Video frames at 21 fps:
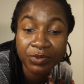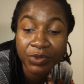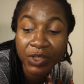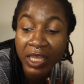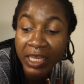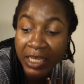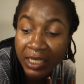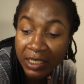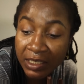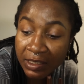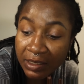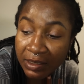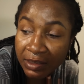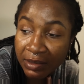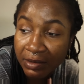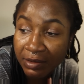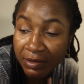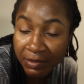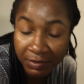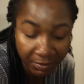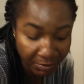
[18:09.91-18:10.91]
We like eating.
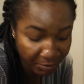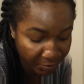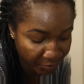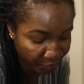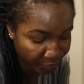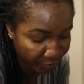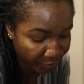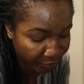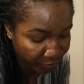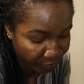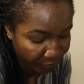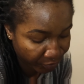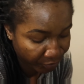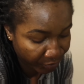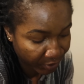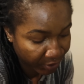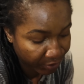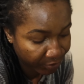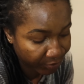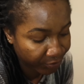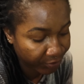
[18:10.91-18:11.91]

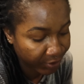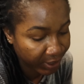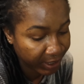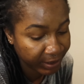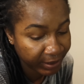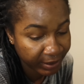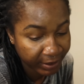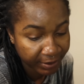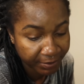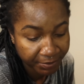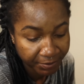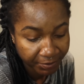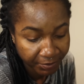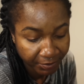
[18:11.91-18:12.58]
Right?